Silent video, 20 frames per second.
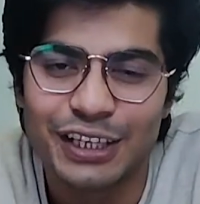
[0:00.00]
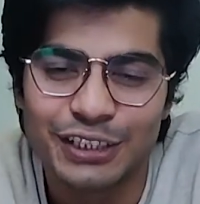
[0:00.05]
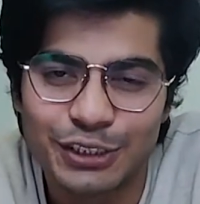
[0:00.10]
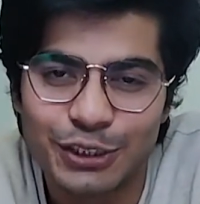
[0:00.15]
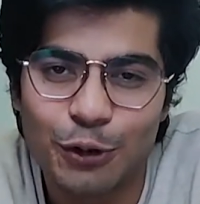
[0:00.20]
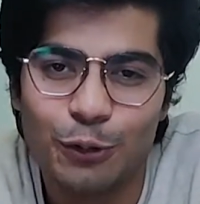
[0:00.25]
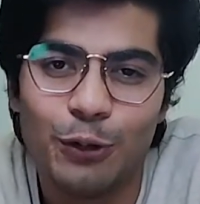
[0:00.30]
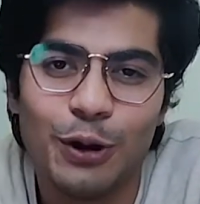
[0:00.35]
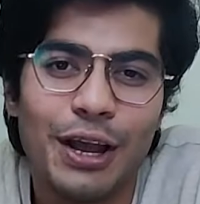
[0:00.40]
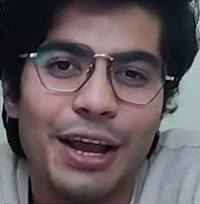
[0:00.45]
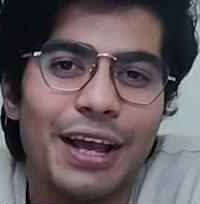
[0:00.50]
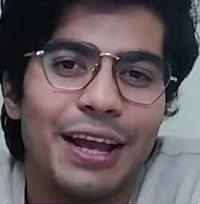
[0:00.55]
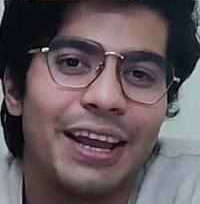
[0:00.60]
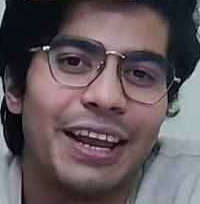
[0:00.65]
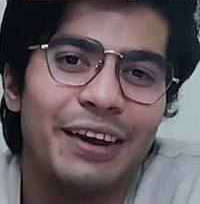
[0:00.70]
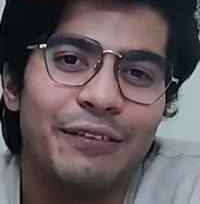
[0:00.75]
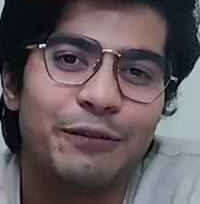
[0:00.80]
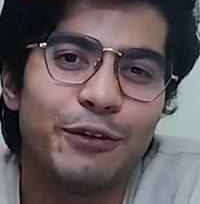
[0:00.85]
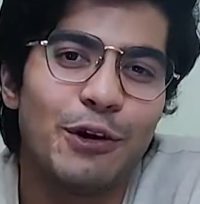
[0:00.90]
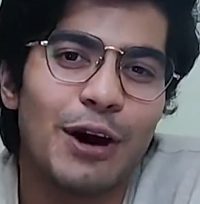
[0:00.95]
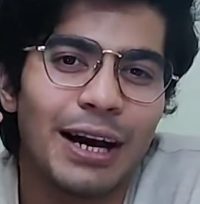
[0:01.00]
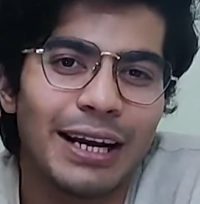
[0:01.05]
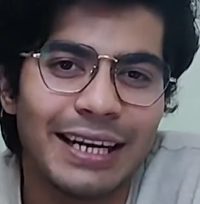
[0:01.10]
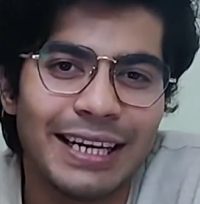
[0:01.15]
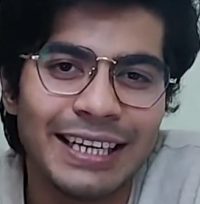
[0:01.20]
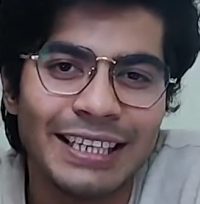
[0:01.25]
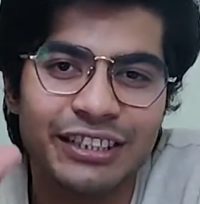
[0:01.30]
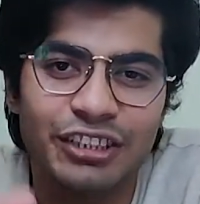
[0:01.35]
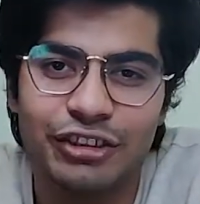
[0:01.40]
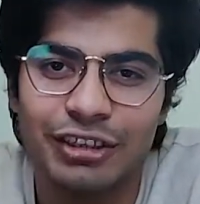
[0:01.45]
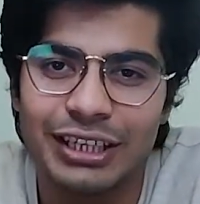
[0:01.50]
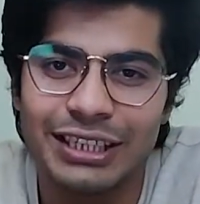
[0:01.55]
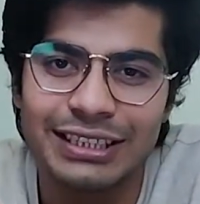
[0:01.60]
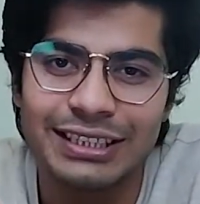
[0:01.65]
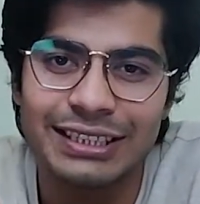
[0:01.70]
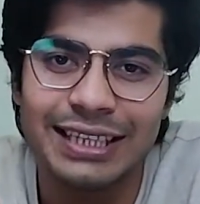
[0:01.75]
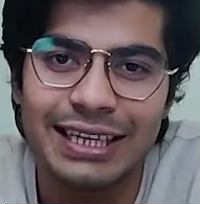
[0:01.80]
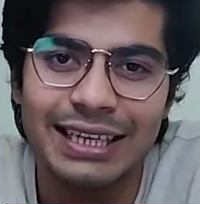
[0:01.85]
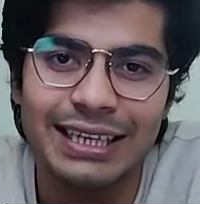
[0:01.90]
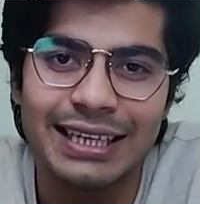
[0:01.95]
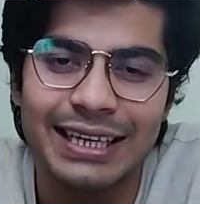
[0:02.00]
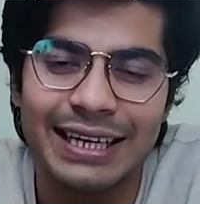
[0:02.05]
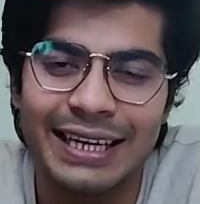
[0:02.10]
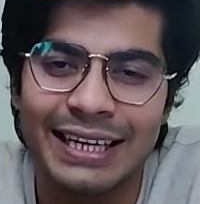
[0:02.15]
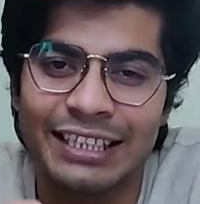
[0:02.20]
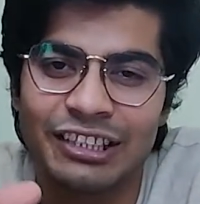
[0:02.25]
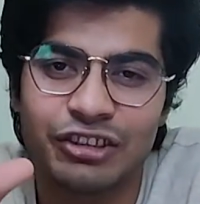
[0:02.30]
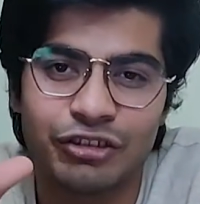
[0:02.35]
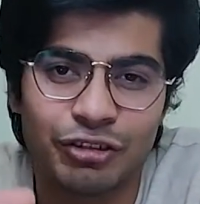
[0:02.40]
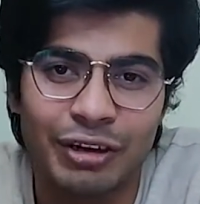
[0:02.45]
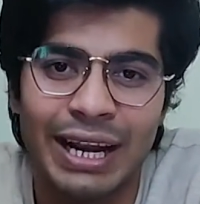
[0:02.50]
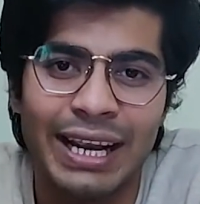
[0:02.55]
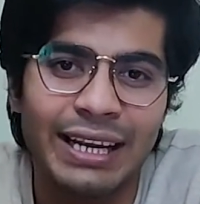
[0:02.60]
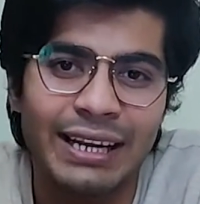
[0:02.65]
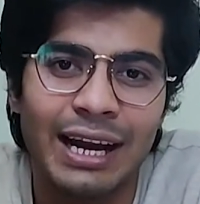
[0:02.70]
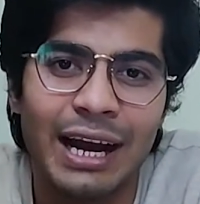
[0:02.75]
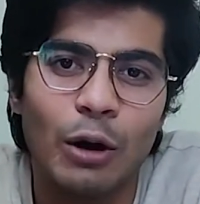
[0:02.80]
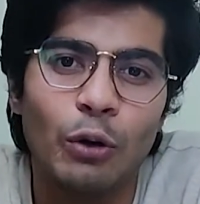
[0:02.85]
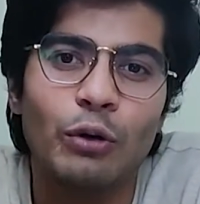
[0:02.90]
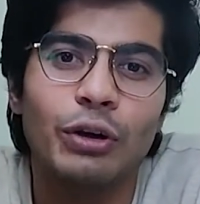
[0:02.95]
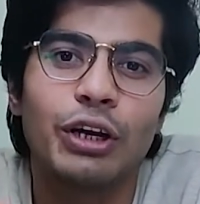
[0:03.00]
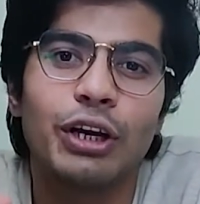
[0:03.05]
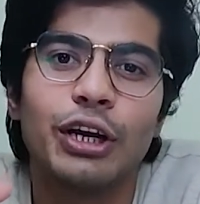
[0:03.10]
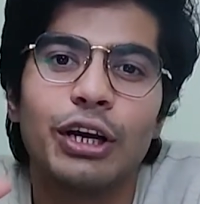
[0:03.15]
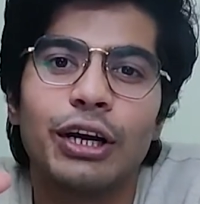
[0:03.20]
So if you are interested in trying out